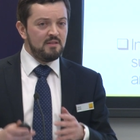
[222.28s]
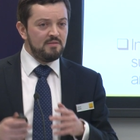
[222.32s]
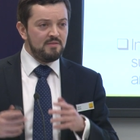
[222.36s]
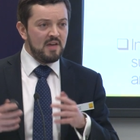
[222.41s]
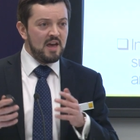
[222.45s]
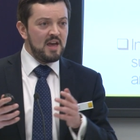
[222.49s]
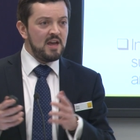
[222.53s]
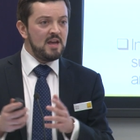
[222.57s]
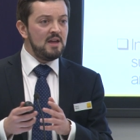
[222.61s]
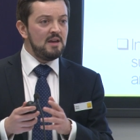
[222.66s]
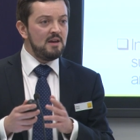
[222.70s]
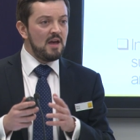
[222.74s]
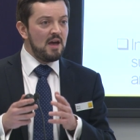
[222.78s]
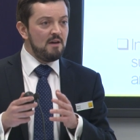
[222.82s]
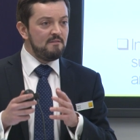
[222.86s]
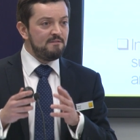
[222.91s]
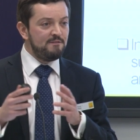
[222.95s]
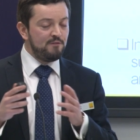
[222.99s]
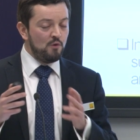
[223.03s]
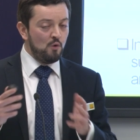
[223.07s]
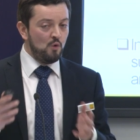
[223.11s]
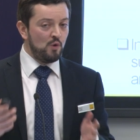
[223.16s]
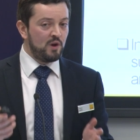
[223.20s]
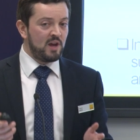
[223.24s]
They
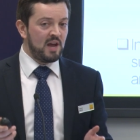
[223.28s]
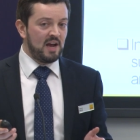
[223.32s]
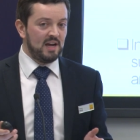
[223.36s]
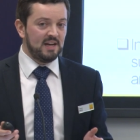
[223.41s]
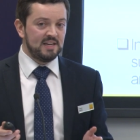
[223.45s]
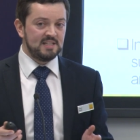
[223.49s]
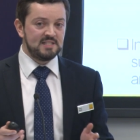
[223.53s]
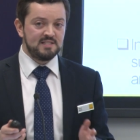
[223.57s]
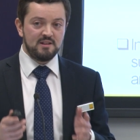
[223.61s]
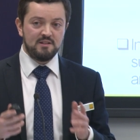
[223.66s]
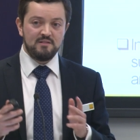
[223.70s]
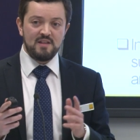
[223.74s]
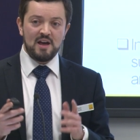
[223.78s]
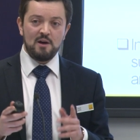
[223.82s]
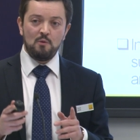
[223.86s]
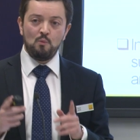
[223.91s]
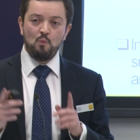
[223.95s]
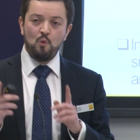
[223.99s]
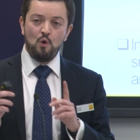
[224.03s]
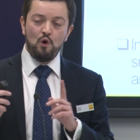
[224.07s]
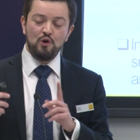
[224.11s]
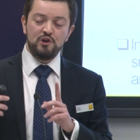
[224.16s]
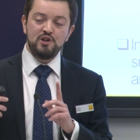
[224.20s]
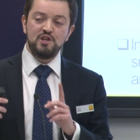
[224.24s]
forecast
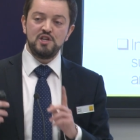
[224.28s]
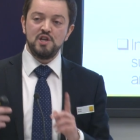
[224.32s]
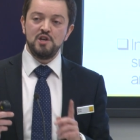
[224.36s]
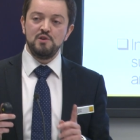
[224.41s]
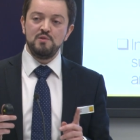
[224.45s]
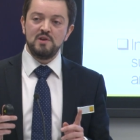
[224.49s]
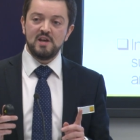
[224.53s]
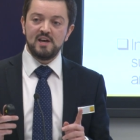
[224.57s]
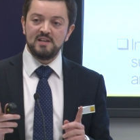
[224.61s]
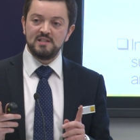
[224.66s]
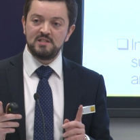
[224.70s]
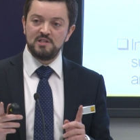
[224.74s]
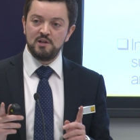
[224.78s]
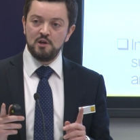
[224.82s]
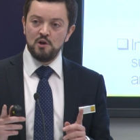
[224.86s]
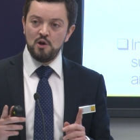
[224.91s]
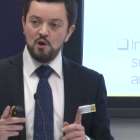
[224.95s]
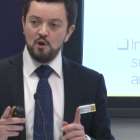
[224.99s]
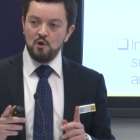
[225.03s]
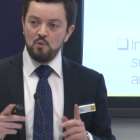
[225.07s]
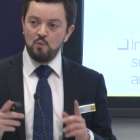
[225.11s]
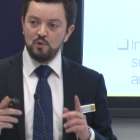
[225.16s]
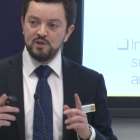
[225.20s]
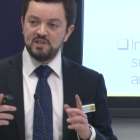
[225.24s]
that one unit
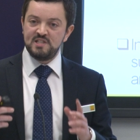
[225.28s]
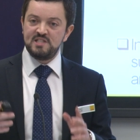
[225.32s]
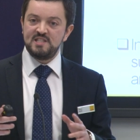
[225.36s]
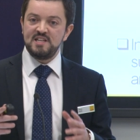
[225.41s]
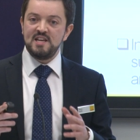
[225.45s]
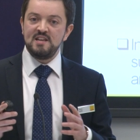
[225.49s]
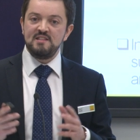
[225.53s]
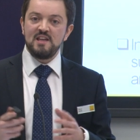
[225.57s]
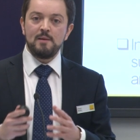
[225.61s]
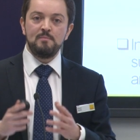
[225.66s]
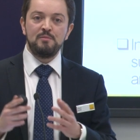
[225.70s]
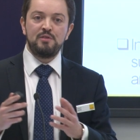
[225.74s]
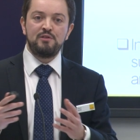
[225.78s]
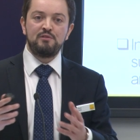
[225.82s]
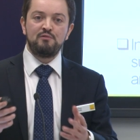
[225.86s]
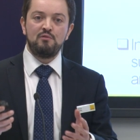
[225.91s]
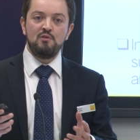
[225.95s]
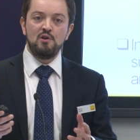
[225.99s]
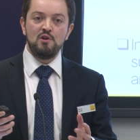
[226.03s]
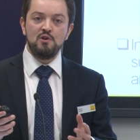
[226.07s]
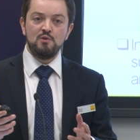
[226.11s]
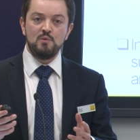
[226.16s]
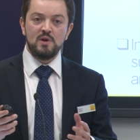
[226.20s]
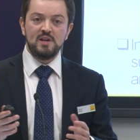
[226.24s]
would see them
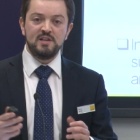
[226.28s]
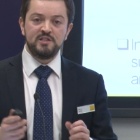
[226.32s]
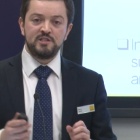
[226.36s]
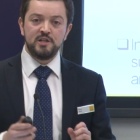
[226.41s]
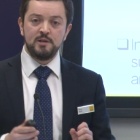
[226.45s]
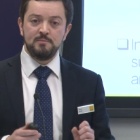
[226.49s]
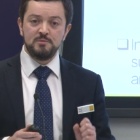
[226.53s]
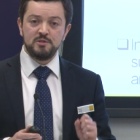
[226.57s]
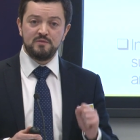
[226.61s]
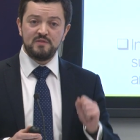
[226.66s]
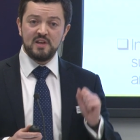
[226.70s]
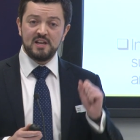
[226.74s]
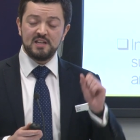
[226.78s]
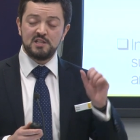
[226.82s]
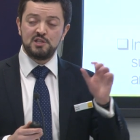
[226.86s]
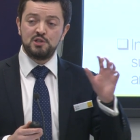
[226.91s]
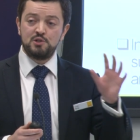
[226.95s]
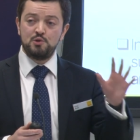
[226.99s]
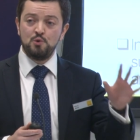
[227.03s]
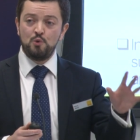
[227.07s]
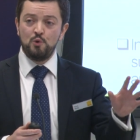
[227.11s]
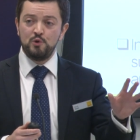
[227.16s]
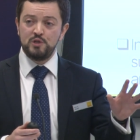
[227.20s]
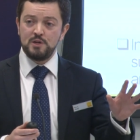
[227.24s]
through in terms of their
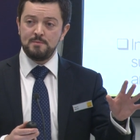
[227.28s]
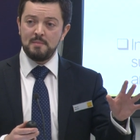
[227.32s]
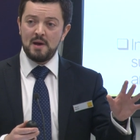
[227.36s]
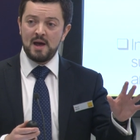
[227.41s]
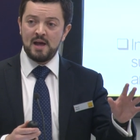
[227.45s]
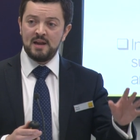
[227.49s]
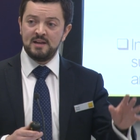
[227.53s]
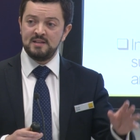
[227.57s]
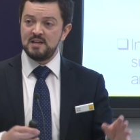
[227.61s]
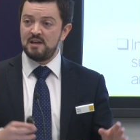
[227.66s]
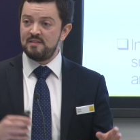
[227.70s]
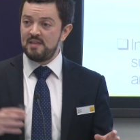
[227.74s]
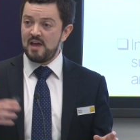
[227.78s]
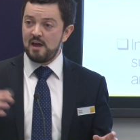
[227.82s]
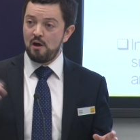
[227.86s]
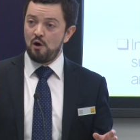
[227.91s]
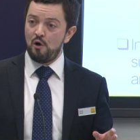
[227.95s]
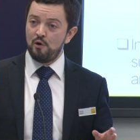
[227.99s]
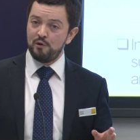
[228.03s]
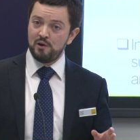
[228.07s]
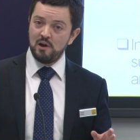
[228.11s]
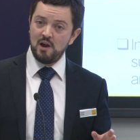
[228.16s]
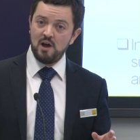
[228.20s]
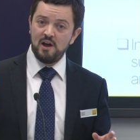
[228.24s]
store demand and their
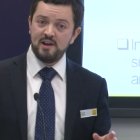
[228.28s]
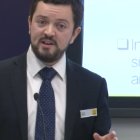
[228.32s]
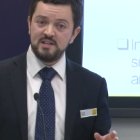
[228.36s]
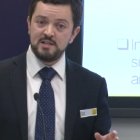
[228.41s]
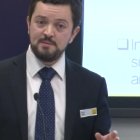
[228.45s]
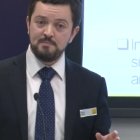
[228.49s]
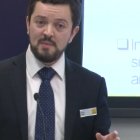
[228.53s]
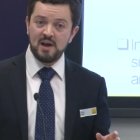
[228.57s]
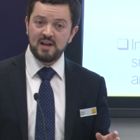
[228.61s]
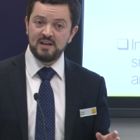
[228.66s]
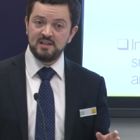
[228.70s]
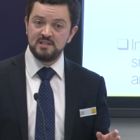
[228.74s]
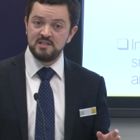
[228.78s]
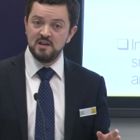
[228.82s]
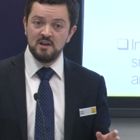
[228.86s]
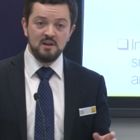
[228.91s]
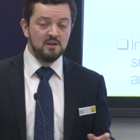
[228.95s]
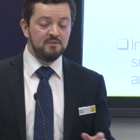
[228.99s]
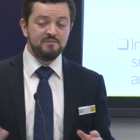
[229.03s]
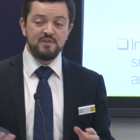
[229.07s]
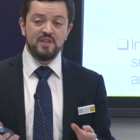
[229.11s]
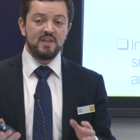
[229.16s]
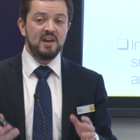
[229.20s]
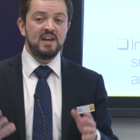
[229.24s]
online demand
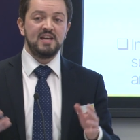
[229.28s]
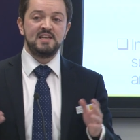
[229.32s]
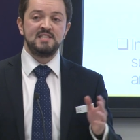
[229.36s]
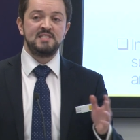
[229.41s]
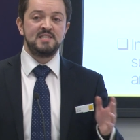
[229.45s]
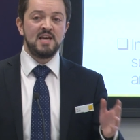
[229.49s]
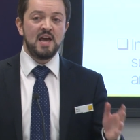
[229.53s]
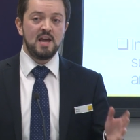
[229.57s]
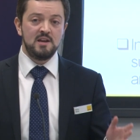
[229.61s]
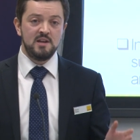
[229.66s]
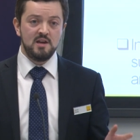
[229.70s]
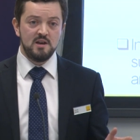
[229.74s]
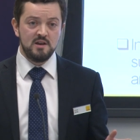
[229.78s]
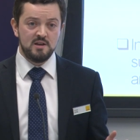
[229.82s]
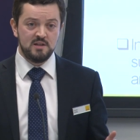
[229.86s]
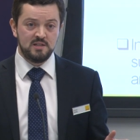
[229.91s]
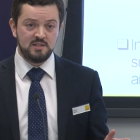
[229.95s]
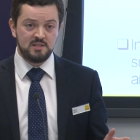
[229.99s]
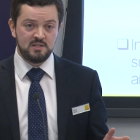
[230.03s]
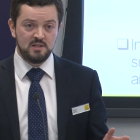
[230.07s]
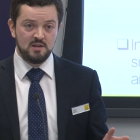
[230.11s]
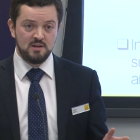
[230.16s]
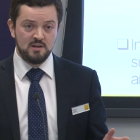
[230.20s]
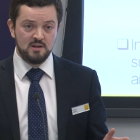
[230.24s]
for the next 10
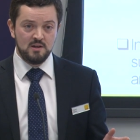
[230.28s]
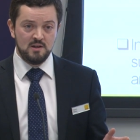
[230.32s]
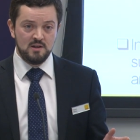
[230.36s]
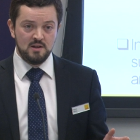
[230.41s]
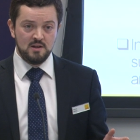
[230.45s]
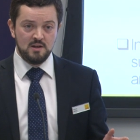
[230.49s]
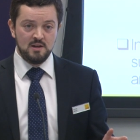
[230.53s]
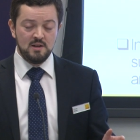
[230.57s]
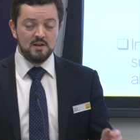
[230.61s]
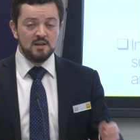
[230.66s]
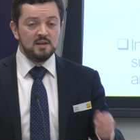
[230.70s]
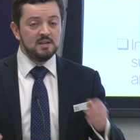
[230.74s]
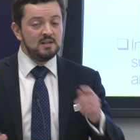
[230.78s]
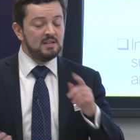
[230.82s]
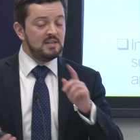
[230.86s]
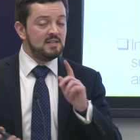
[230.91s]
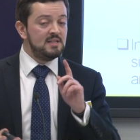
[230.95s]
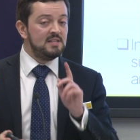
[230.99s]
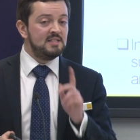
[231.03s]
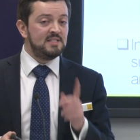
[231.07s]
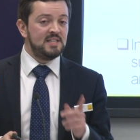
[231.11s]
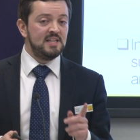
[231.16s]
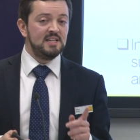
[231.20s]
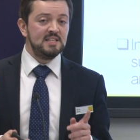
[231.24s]
years.
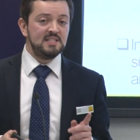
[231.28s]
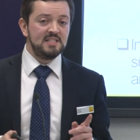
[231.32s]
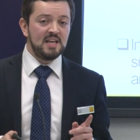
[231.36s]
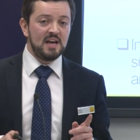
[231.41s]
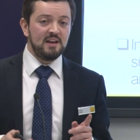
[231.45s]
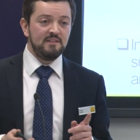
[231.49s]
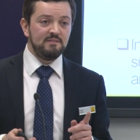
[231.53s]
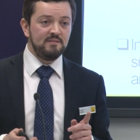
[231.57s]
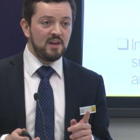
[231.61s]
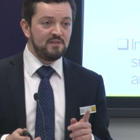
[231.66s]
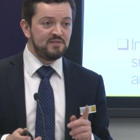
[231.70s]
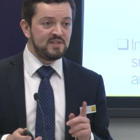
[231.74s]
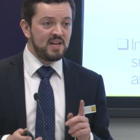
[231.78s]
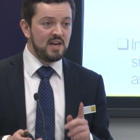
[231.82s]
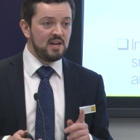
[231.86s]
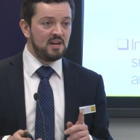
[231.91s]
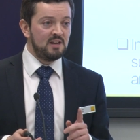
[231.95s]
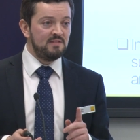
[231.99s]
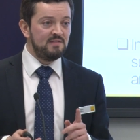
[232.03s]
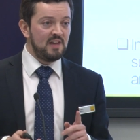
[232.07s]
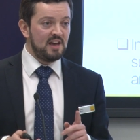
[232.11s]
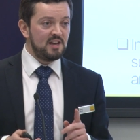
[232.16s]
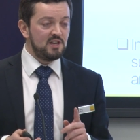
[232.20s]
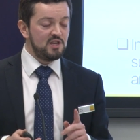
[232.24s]
Since that, they've
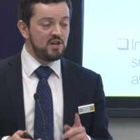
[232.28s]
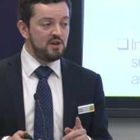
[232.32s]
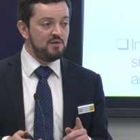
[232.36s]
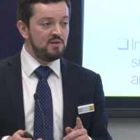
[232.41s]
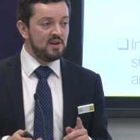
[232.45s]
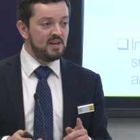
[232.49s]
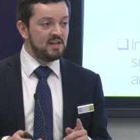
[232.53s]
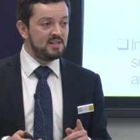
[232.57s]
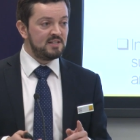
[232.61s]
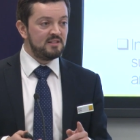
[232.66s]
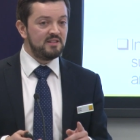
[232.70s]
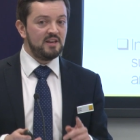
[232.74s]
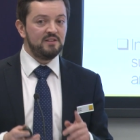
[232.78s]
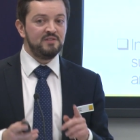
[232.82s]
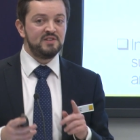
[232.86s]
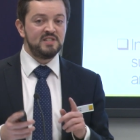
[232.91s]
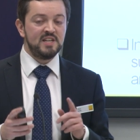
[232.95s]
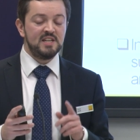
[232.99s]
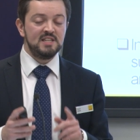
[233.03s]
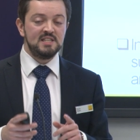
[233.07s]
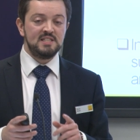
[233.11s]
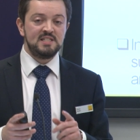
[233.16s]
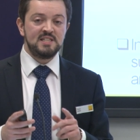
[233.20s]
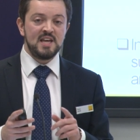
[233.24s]
taken that unit, they've
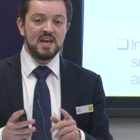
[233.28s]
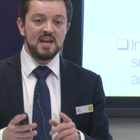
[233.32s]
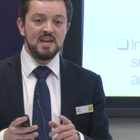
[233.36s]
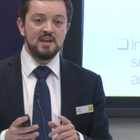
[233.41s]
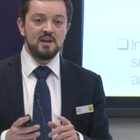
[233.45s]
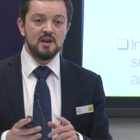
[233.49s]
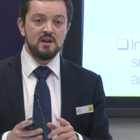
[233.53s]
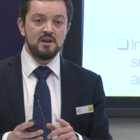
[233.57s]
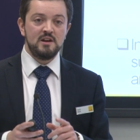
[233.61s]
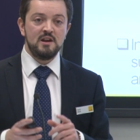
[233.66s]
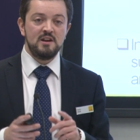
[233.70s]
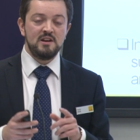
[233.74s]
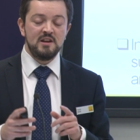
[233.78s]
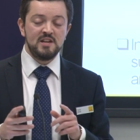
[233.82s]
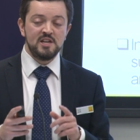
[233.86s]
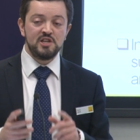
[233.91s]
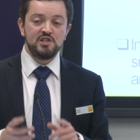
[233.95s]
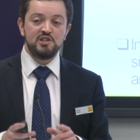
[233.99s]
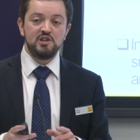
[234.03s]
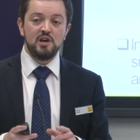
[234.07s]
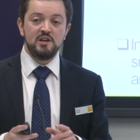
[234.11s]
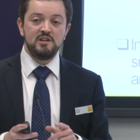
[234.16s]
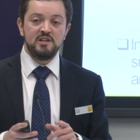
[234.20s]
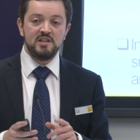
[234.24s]
since taken an
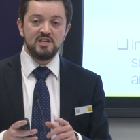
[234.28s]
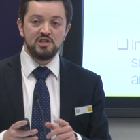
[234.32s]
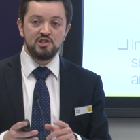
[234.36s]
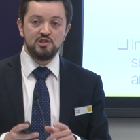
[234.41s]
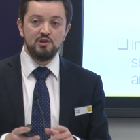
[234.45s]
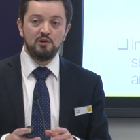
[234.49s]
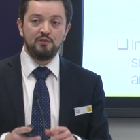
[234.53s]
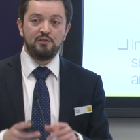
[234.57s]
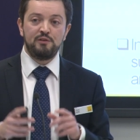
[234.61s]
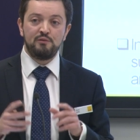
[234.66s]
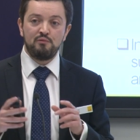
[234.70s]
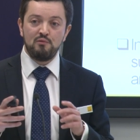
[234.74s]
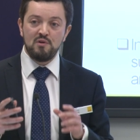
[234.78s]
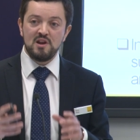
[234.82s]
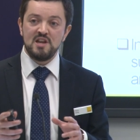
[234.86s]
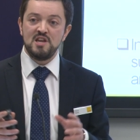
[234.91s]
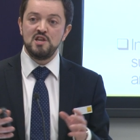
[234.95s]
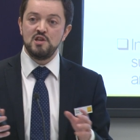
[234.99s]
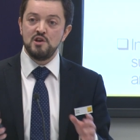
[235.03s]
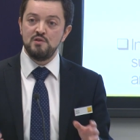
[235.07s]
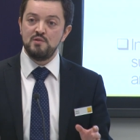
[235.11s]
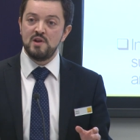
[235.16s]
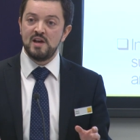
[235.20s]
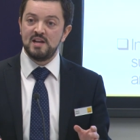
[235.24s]
additional three
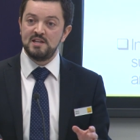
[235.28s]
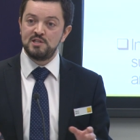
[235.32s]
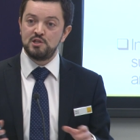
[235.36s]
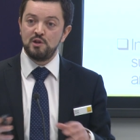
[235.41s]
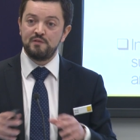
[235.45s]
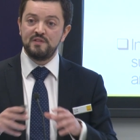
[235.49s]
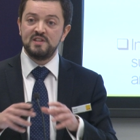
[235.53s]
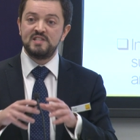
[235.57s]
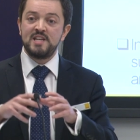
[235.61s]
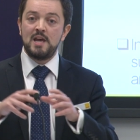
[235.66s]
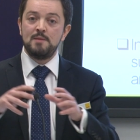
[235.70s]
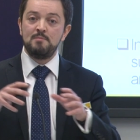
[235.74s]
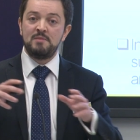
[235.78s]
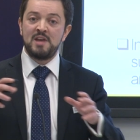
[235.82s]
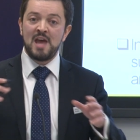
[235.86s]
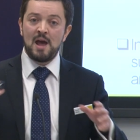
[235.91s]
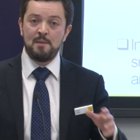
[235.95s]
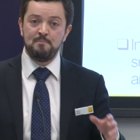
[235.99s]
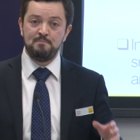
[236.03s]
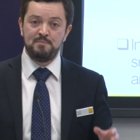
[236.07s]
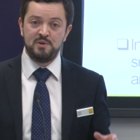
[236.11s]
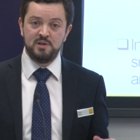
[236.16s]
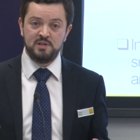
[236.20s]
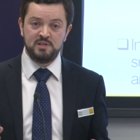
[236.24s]
units on the same
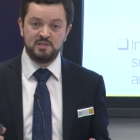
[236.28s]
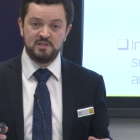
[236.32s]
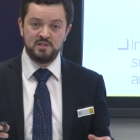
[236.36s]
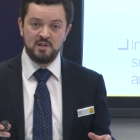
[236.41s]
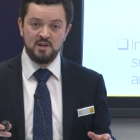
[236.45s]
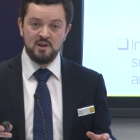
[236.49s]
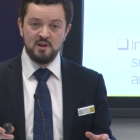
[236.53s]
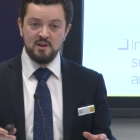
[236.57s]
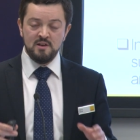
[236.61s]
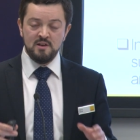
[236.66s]
campus.